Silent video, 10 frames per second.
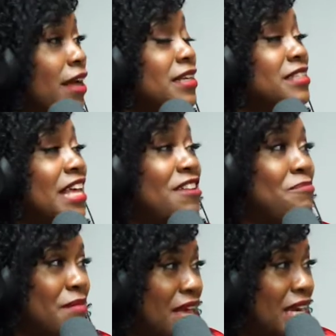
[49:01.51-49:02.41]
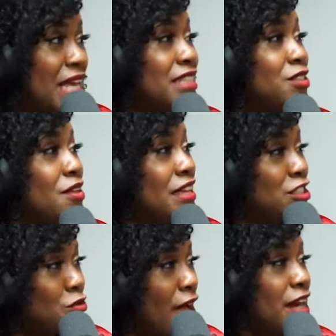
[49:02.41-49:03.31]
to save money, and so they
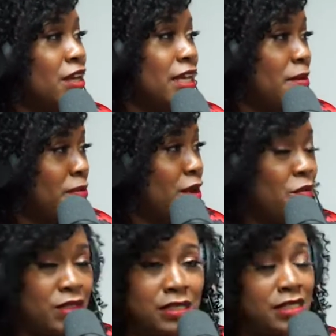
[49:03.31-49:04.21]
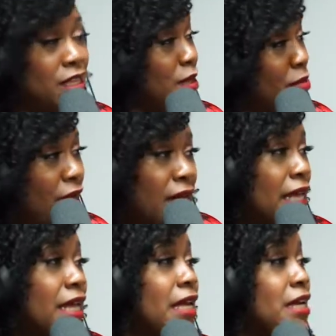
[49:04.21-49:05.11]
try to get up there with the silly
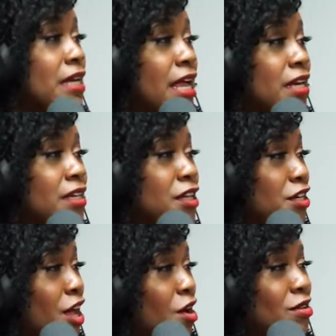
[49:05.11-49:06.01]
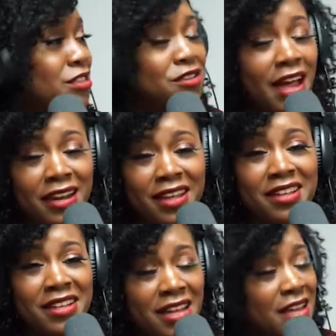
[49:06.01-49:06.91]
putty and try
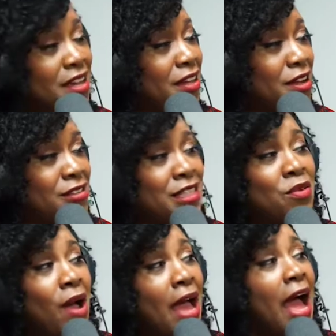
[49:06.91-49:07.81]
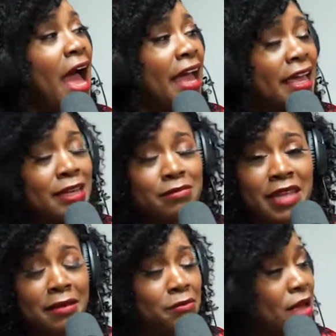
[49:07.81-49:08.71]
to DIY it.
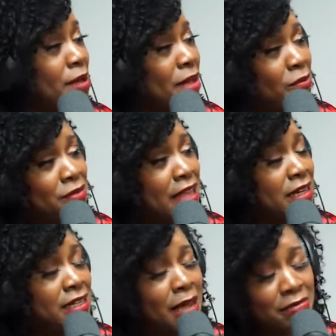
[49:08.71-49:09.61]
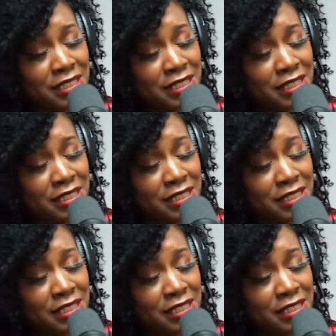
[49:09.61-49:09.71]
They come out with that depth.